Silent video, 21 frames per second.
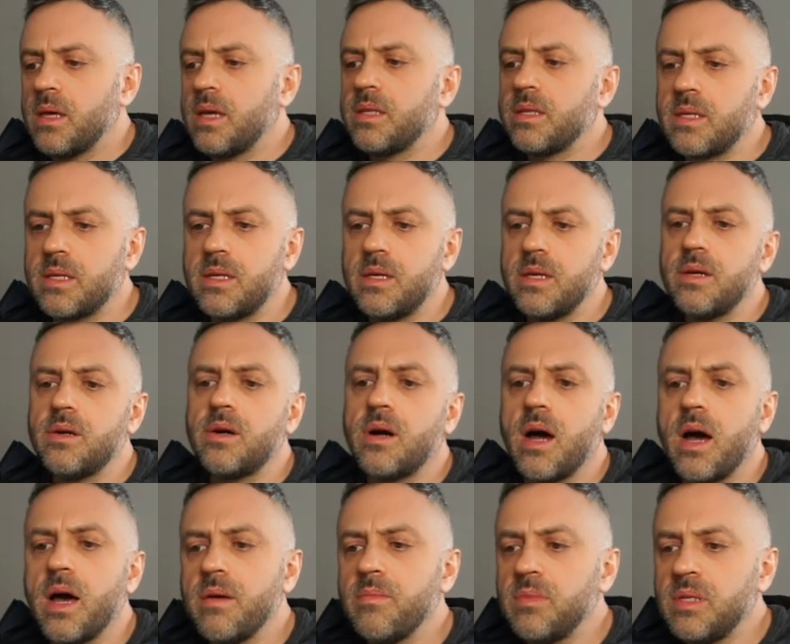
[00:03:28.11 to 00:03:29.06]
And here
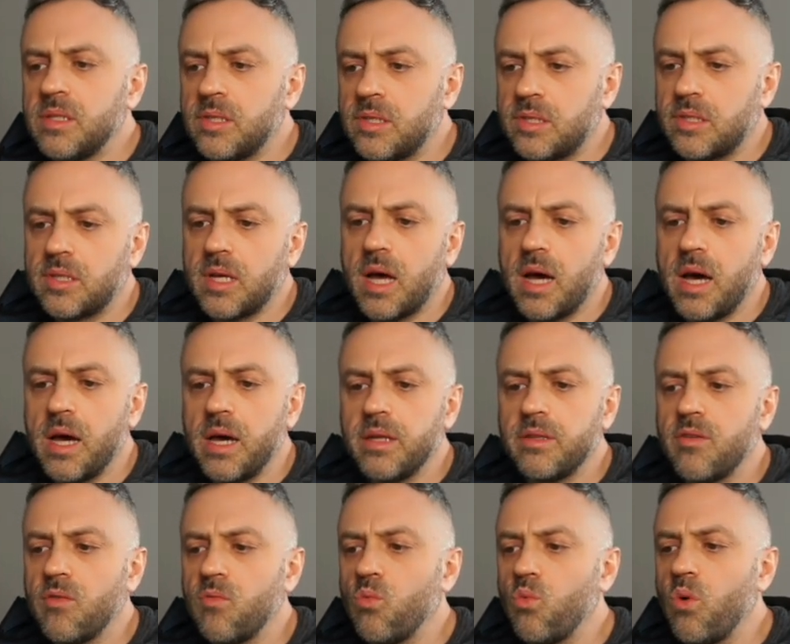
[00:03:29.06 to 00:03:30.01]
I'm
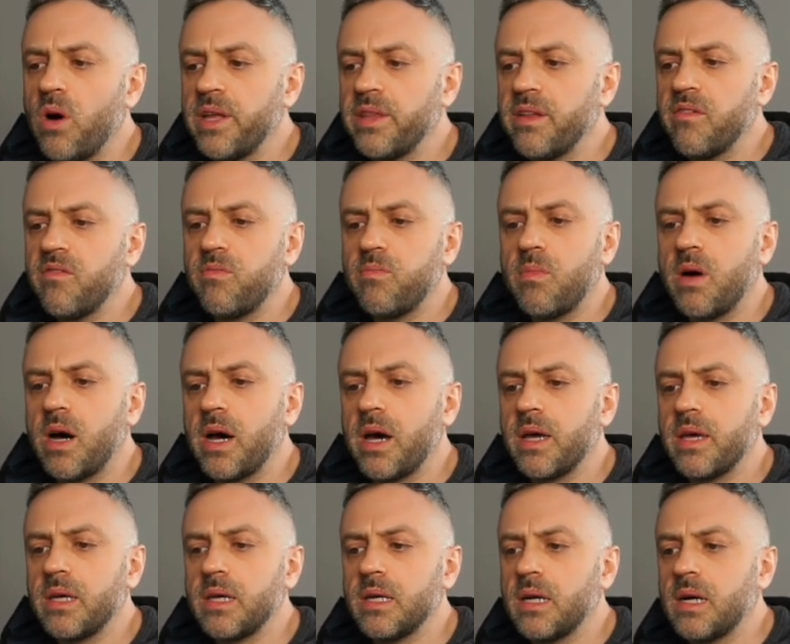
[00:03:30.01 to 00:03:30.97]
inside one of
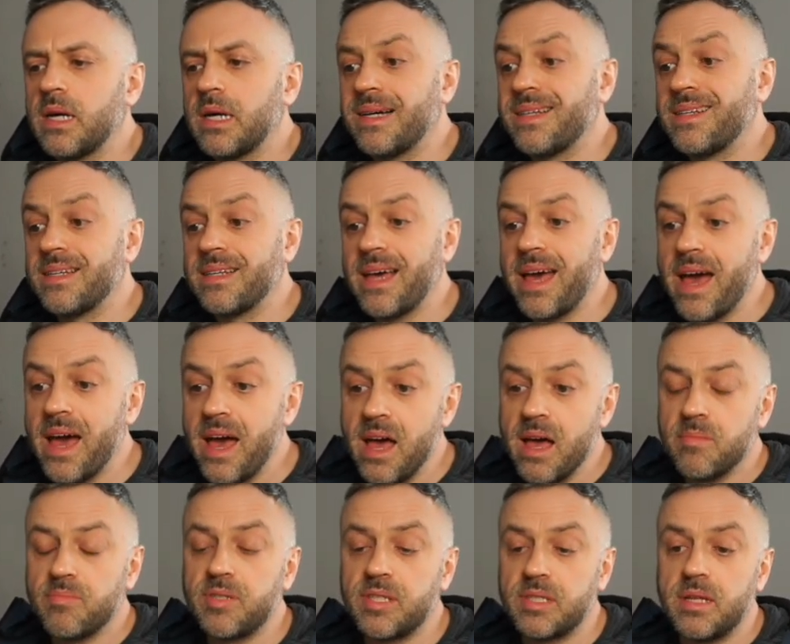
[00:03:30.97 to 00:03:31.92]
my
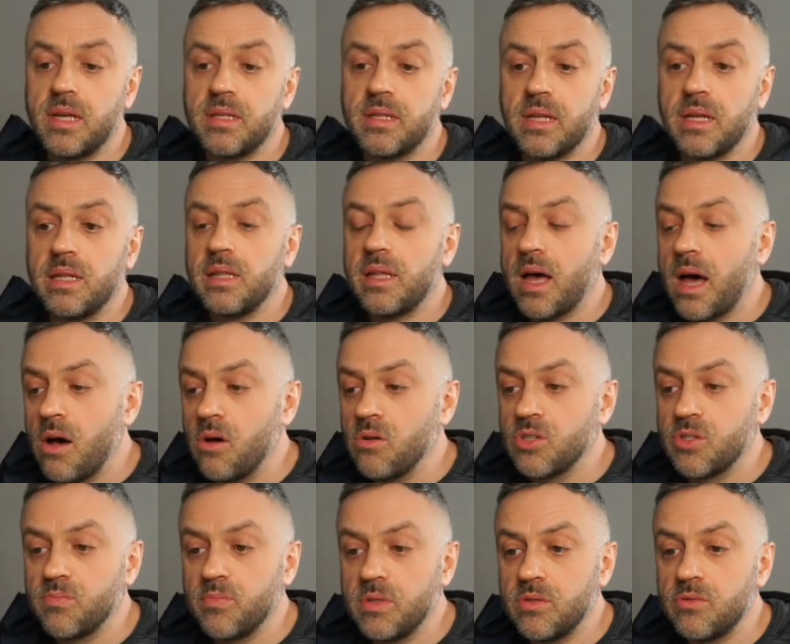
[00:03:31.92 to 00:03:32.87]
apps that
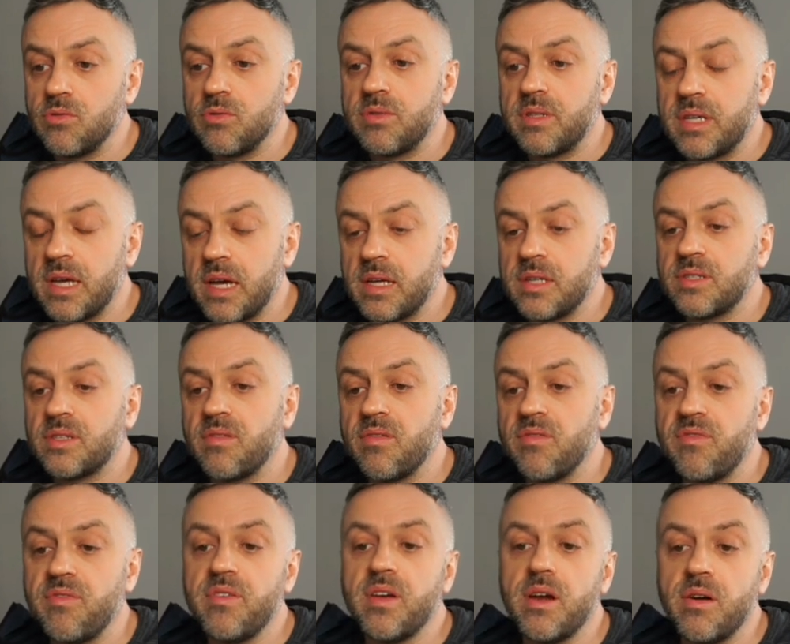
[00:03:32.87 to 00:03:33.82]
allows me to test
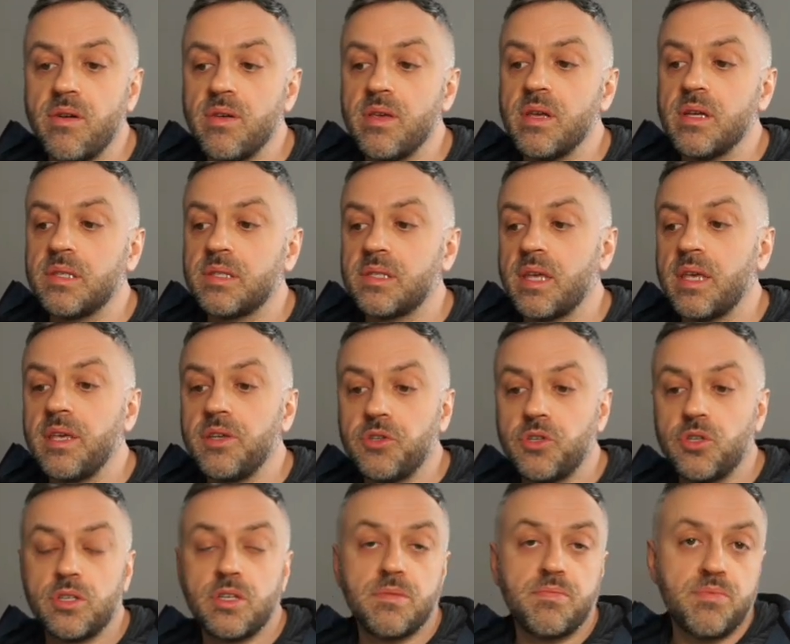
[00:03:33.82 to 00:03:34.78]
various
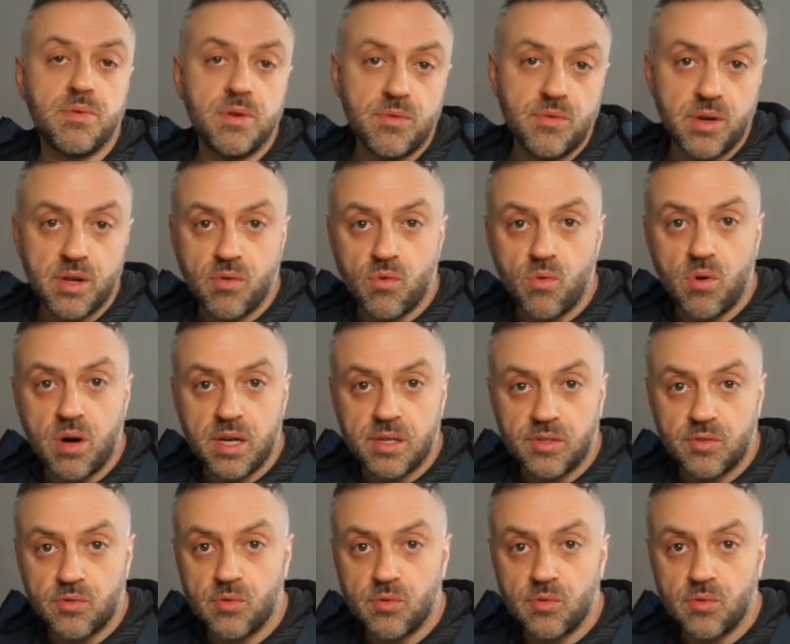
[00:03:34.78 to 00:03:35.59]
HTTP requests.